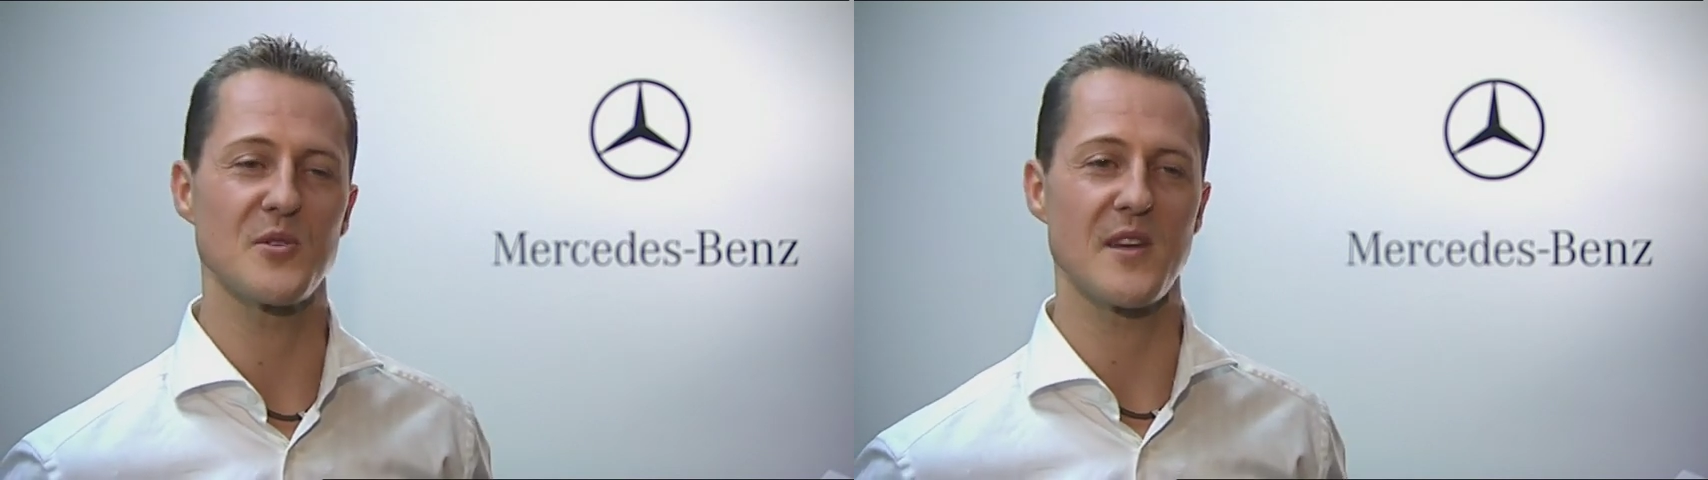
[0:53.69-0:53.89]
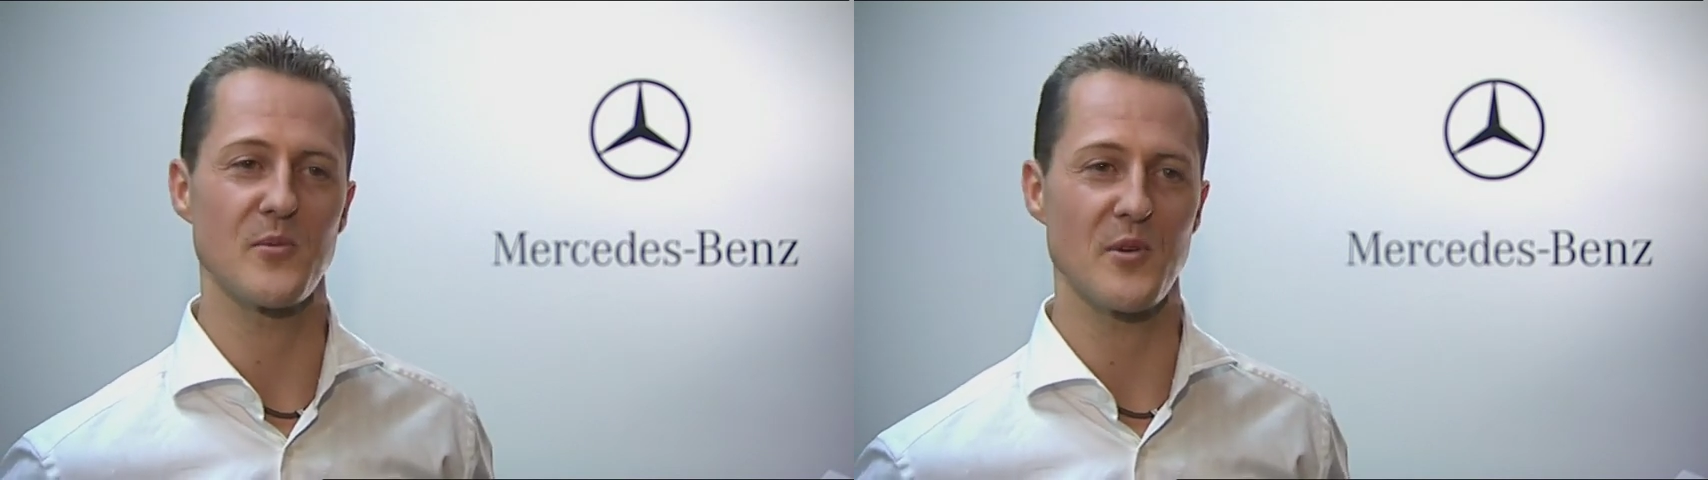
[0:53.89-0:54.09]

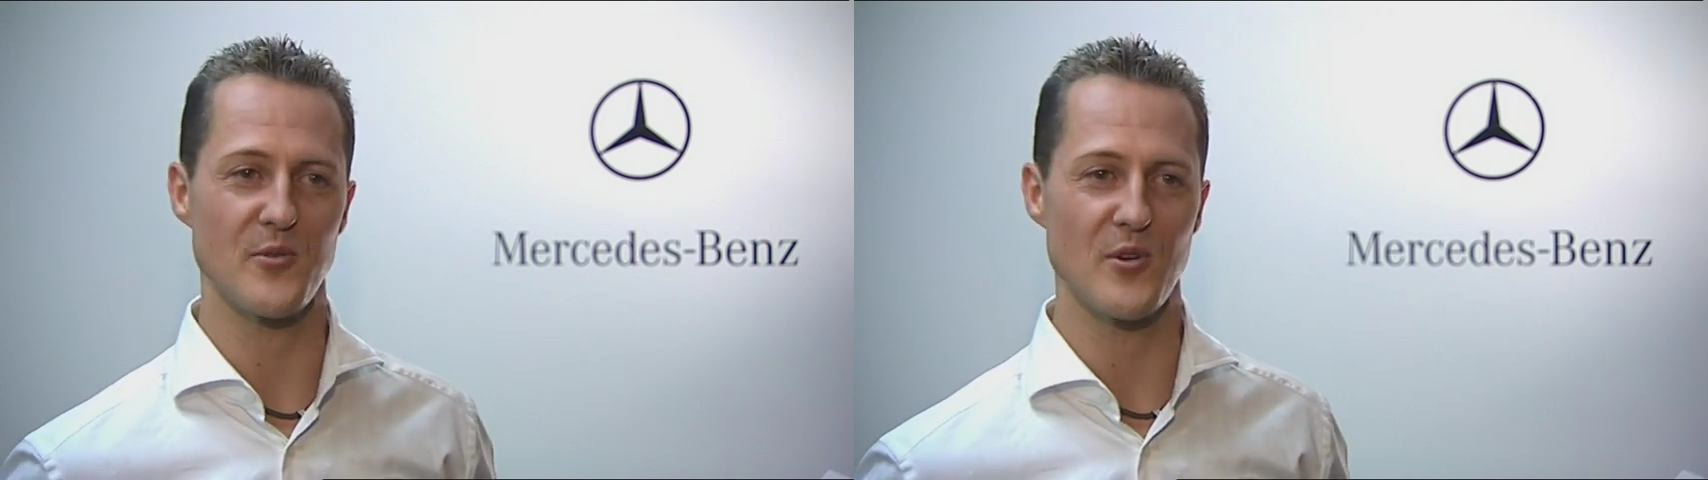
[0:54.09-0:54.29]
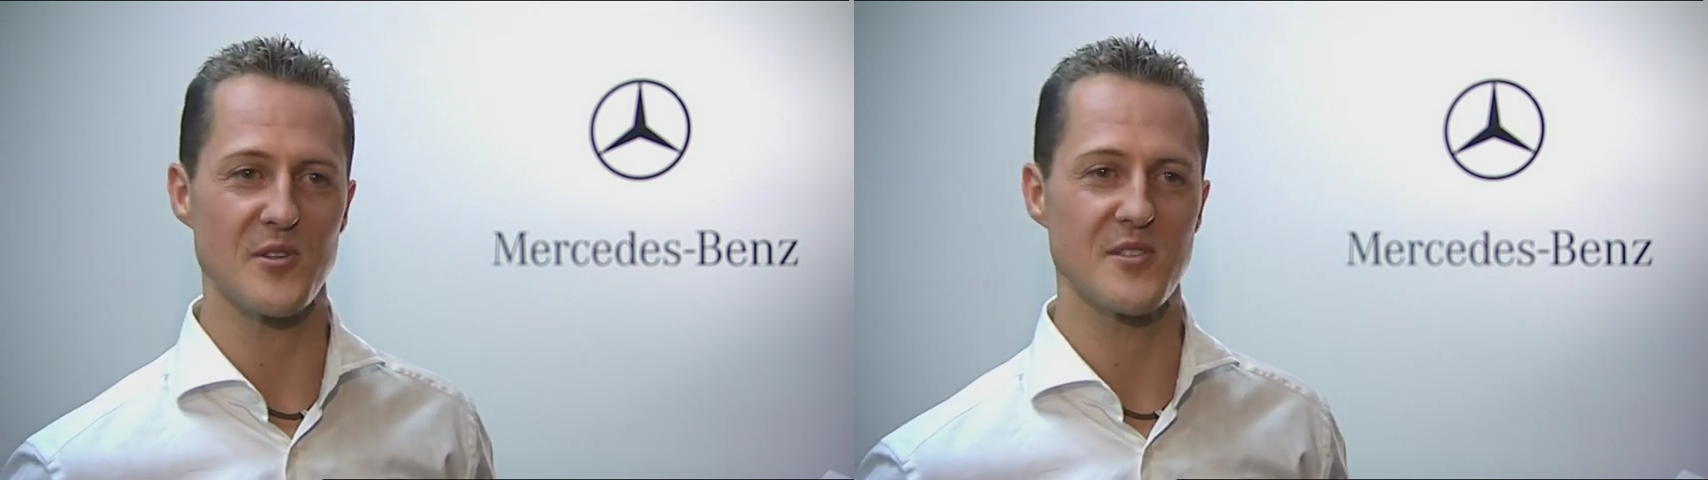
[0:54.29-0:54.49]
together with
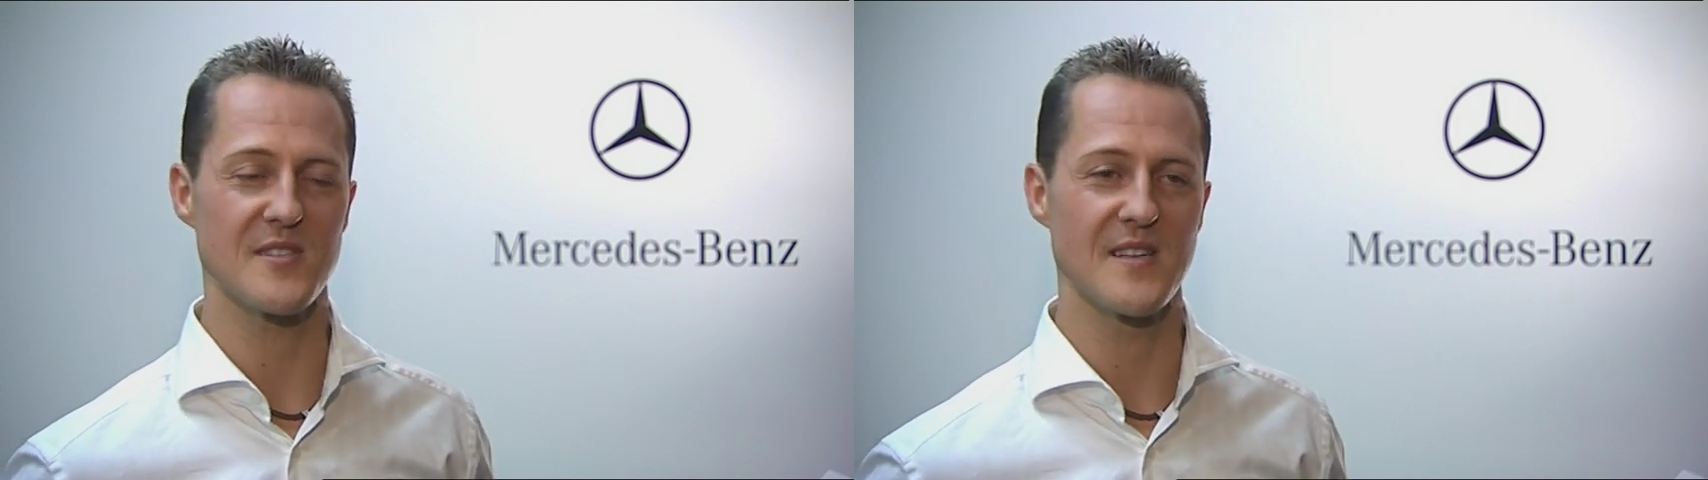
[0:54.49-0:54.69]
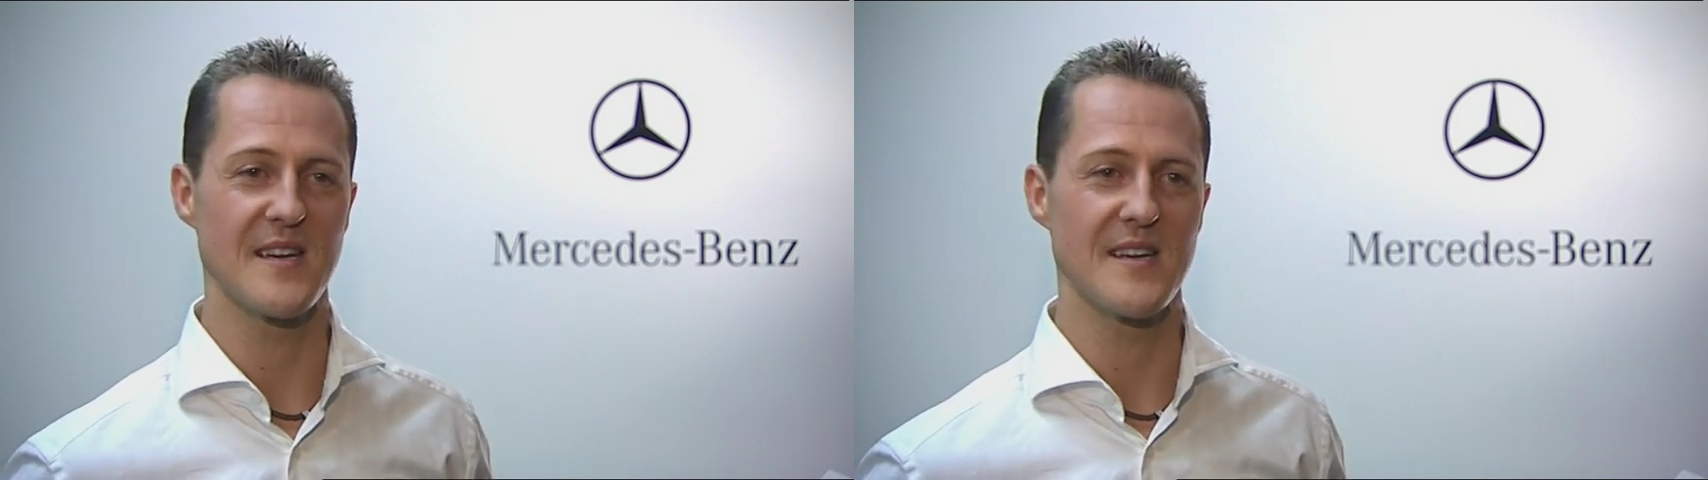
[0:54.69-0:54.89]
Ross,